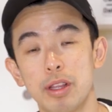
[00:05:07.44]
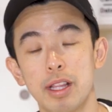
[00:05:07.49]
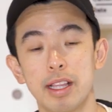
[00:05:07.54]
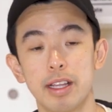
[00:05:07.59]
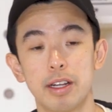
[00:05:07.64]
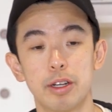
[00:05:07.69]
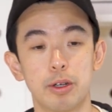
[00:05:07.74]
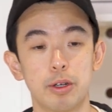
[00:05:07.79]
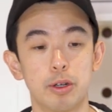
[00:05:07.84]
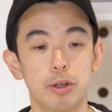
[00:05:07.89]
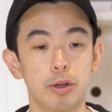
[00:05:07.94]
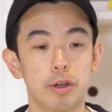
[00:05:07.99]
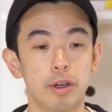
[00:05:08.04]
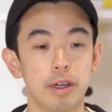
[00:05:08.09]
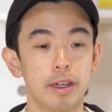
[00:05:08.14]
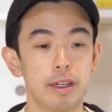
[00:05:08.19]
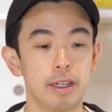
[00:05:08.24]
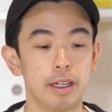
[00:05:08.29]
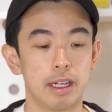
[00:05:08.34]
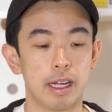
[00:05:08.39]
the
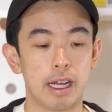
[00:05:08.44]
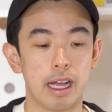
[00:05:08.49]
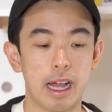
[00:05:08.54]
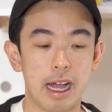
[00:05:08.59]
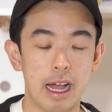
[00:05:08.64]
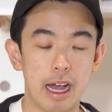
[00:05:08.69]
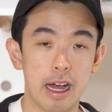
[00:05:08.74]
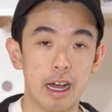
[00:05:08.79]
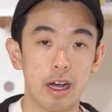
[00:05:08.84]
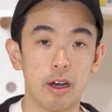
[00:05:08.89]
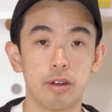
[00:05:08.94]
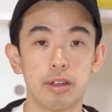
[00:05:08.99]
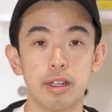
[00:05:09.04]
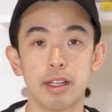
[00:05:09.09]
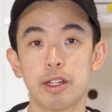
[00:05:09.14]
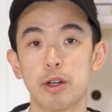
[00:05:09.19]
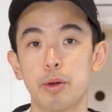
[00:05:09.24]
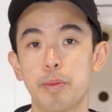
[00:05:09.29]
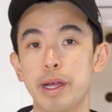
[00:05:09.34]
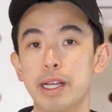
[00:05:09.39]

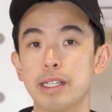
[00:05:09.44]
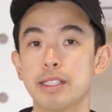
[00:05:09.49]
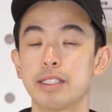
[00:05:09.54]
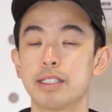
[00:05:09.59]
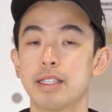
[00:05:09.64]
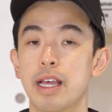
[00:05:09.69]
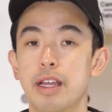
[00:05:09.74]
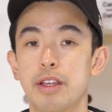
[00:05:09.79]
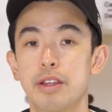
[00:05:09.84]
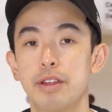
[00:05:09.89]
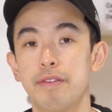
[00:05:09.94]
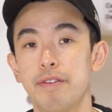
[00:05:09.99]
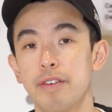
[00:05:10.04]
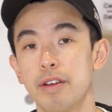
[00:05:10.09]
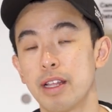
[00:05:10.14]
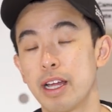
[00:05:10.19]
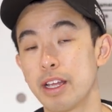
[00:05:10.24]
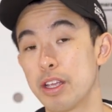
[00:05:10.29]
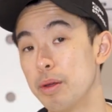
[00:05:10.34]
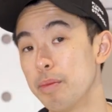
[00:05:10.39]
little pieces that you feel
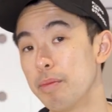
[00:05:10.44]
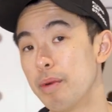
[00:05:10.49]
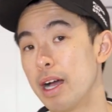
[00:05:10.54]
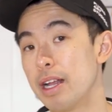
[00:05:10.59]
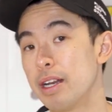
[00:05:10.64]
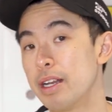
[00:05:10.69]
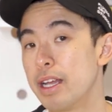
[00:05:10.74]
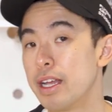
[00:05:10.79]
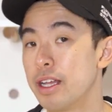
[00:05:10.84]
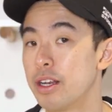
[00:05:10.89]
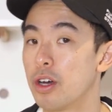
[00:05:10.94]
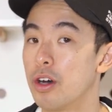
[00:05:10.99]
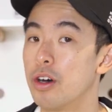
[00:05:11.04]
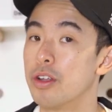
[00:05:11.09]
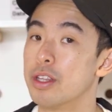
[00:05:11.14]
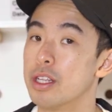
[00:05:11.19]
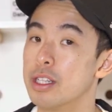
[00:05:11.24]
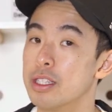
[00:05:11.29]
like you might need on the